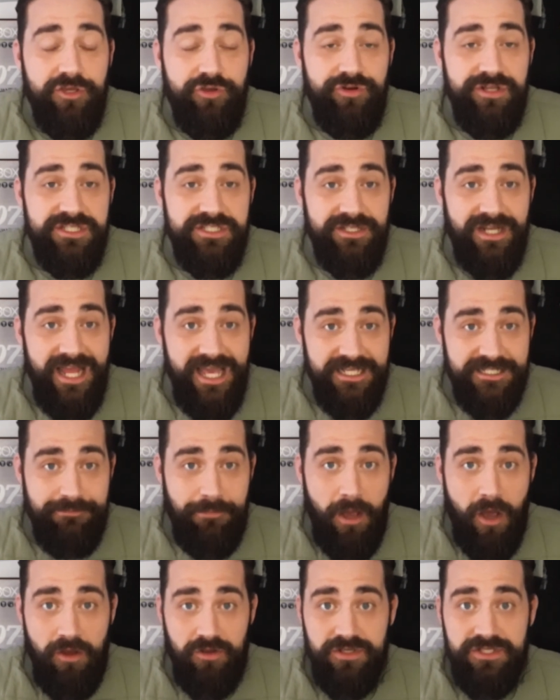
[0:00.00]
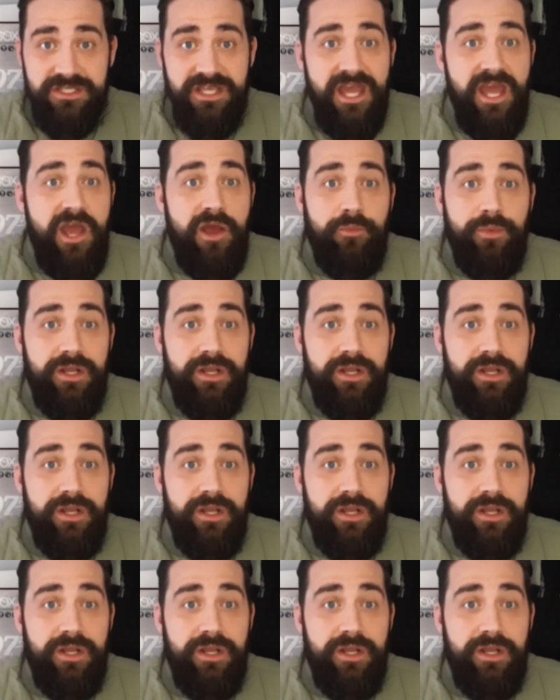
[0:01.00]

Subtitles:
Crystal Xbox.